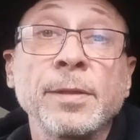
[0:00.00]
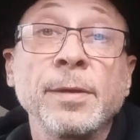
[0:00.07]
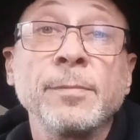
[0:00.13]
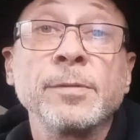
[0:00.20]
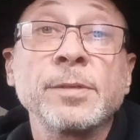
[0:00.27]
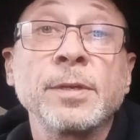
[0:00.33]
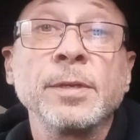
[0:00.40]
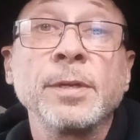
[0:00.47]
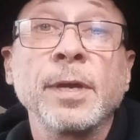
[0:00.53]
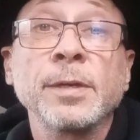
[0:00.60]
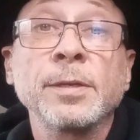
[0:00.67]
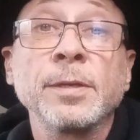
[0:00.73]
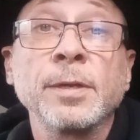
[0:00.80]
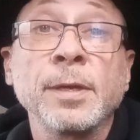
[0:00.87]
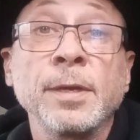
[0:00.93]
that was
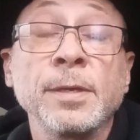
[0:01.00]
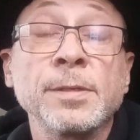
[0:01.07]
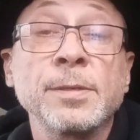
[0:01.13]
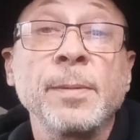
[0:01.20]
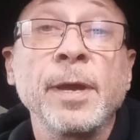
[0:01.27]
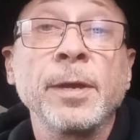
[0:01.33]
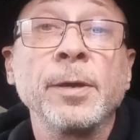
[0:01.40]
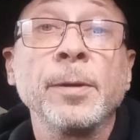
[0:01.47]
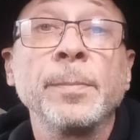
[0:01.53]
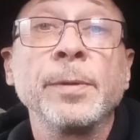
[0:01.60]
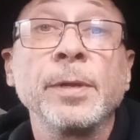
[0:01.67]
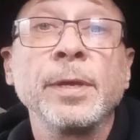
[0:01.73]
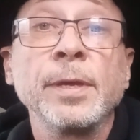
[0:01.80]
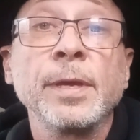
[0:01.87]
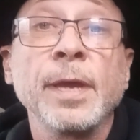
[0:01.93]
conducted against my
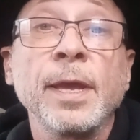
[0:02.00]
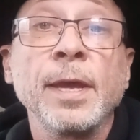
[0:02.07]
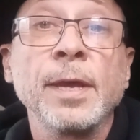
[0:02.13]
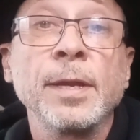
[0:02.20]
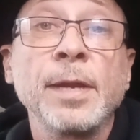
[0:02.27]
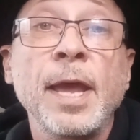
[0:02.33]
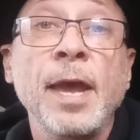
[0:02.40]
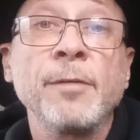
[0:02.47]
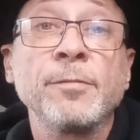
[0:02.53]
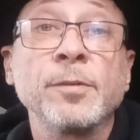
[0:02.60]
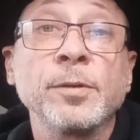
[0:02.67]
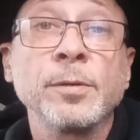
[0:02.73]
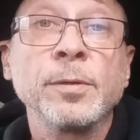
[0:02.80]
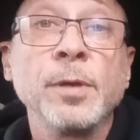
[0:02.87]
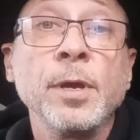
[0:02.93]
company. And
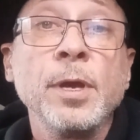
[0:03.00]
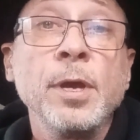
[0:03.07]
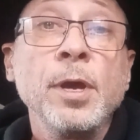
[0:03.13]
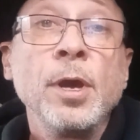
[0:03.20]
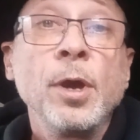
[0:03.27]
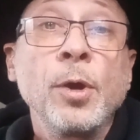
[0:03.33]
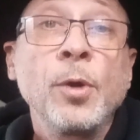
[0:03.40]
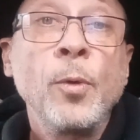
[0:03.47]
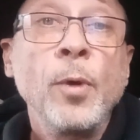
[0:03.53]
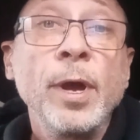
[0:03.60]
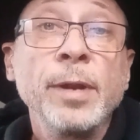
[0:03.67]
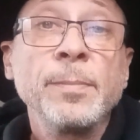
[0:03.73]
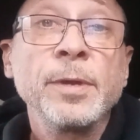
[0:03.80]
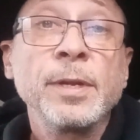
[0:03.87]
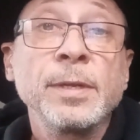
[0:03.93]
after quite
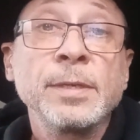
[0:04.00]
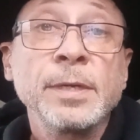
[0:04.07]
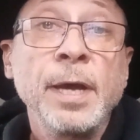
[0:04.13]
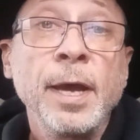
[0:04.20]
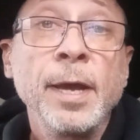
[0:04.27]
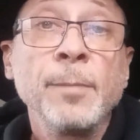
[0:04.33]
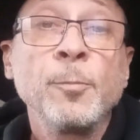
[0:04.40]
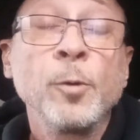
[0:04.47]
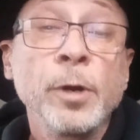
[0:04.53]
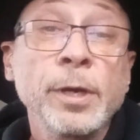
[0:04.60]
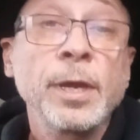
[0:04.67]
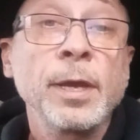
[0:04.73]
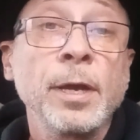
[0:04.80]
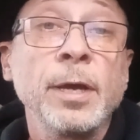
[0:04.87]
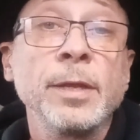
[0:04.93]
a bit of time
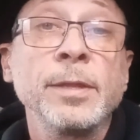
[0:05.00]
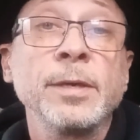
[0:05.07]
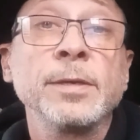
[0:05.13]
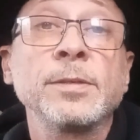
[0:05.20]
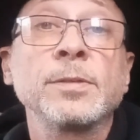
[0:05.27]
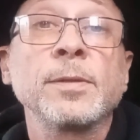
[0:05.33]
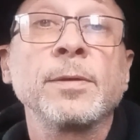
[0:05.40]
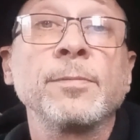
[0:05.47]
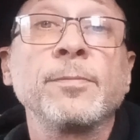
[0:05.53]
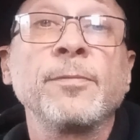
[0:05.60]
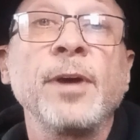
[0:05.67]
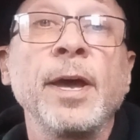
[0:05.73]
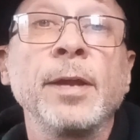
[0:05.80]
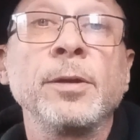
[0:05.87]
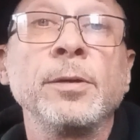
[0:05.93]
working on this, the
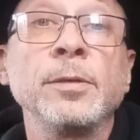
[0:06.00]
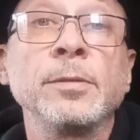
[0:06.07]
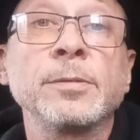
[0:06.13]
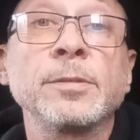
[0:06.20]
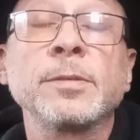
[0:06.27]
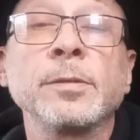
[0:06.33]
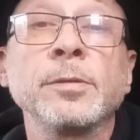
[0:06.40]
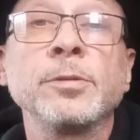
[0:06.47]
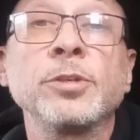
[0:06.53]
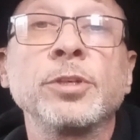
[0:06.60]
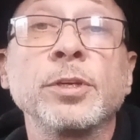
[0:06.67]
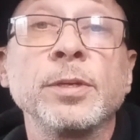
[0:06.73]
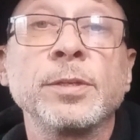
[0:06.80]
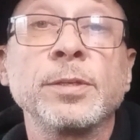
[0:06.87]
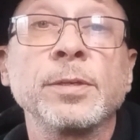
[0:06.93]
final
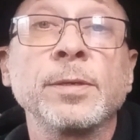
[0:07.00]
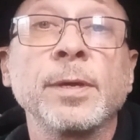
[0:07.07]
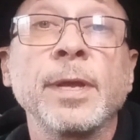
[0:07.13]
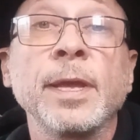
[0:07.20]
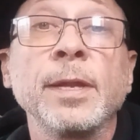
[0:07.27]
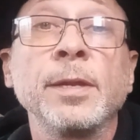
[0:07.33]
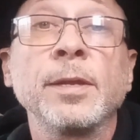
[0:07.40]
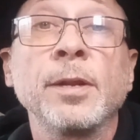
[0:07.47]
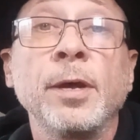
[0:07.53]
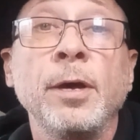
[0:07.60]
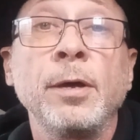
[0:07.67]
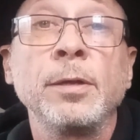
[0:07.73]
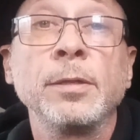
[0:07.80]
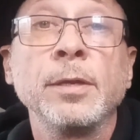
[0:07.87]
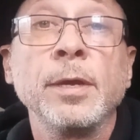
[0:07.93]
solution to end it
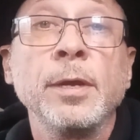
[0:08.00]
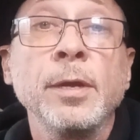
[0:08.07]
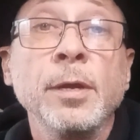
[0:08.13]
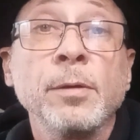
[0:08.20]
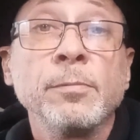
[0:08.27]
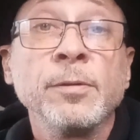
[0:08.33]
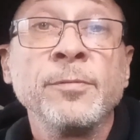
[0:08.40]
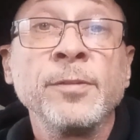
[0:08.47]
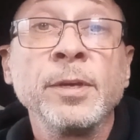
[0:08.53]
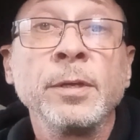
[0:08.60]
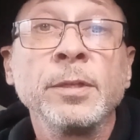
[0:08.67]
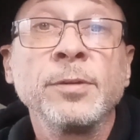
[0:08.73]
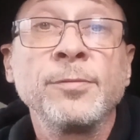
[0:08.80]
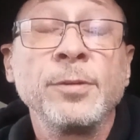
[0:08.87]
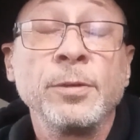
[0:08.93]
all
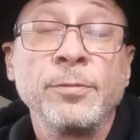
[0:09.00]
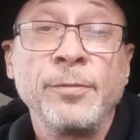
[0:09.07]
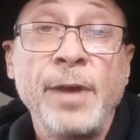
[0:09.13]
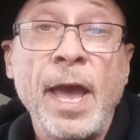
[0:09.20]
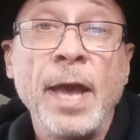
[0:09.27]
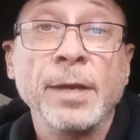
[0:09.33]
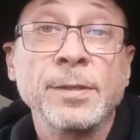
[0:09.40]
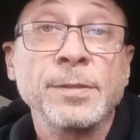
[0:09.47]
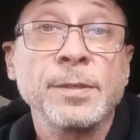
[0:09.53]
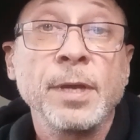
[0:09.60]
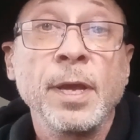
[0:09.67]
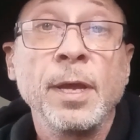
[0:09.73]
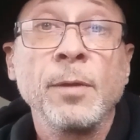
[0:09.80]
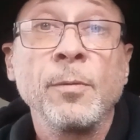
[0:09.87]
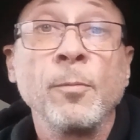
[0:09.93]
revealed a few facts.
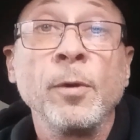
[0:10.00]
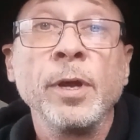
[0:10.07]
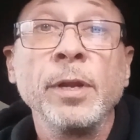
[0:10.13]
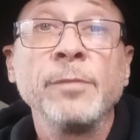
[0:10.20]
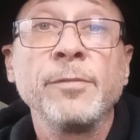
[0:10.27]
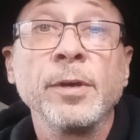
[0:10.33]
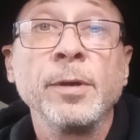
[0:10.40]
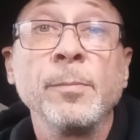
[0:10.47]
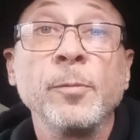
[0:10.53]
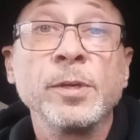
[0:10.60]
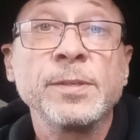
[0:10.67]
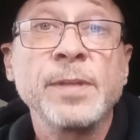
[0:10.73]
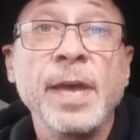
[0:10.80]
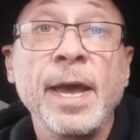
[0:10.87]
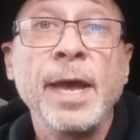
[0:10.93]
And one of them
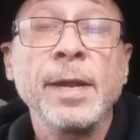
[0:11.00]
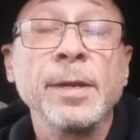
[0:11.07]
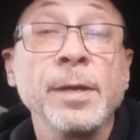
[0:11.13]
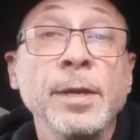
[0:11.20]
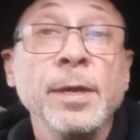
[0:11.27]
was that